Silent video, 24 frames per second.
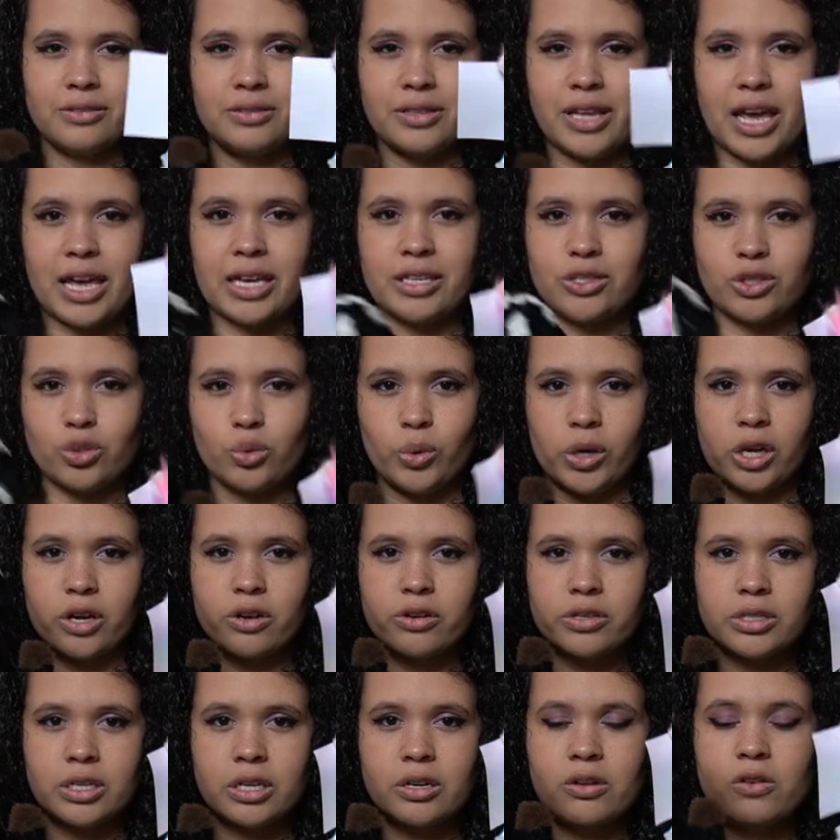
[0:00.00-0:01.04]
like
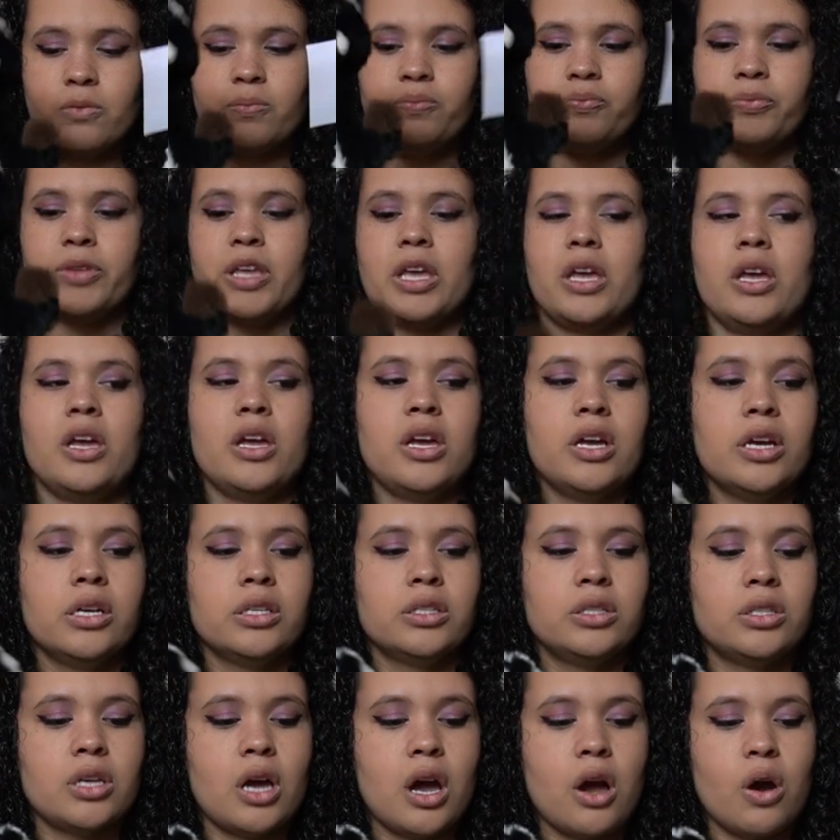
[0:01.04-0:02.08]
squeakers in them.
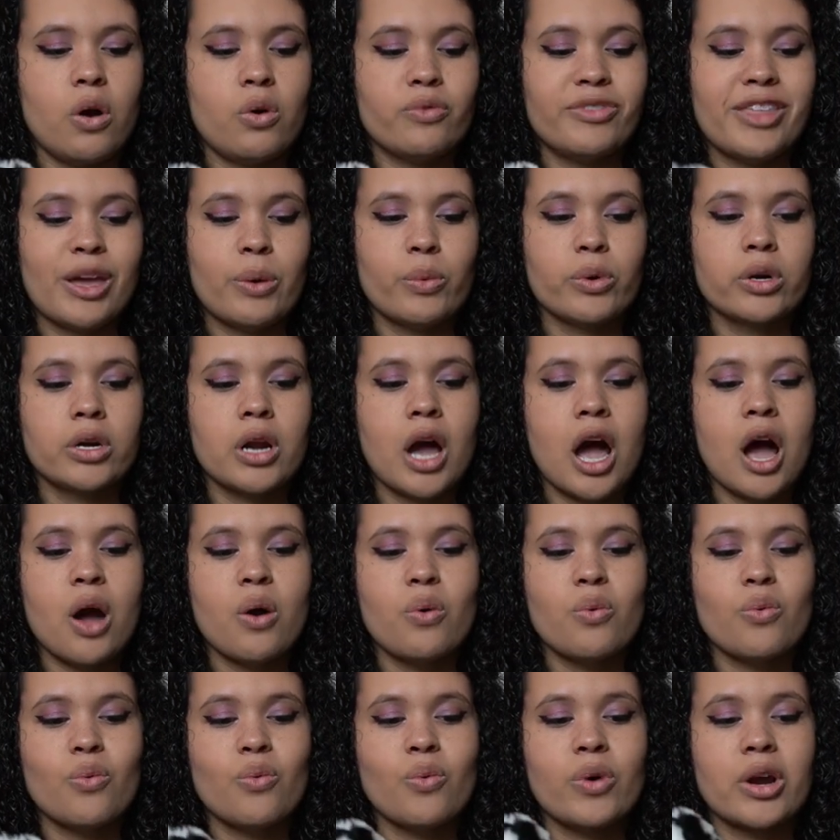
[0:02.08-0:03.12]
So they were
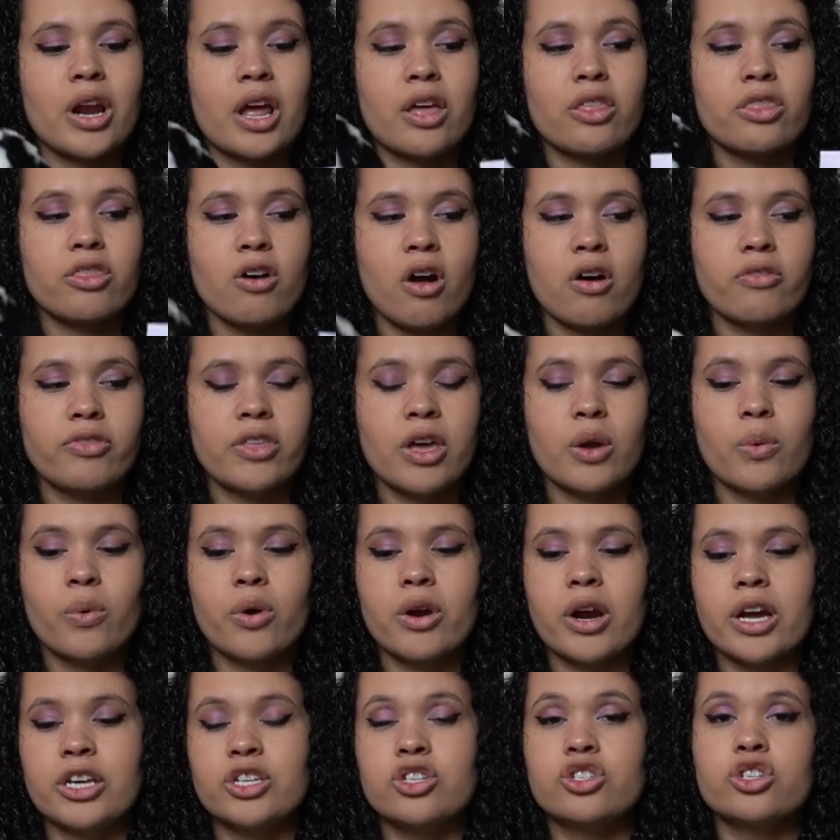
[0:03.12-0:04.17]
not what I thought they
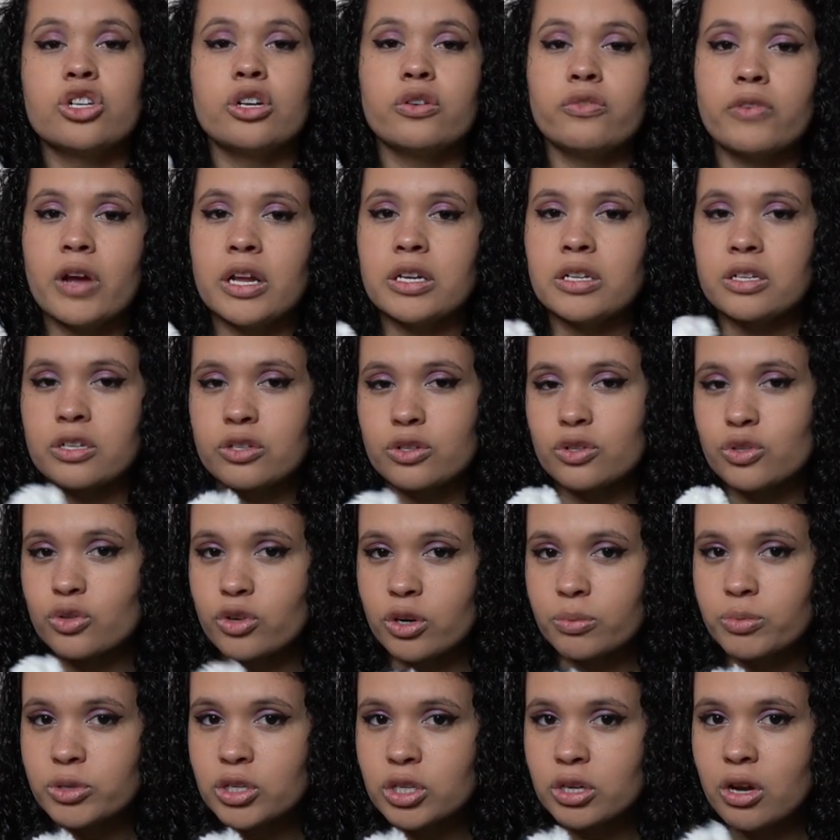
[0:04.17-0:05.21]
were. I should have read a
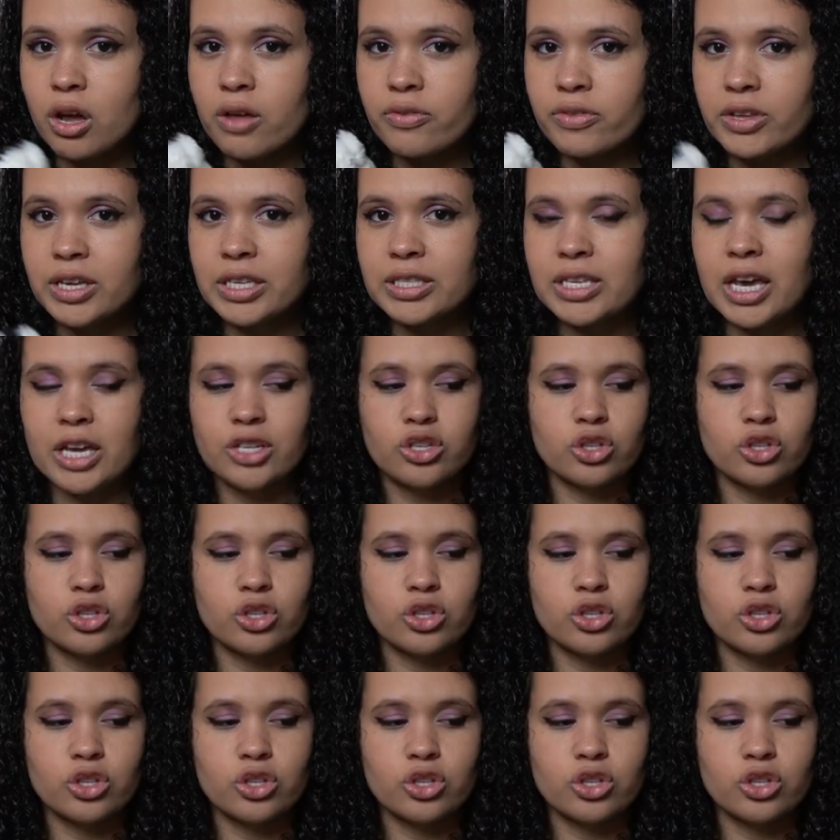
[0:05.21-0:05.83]
description on these. I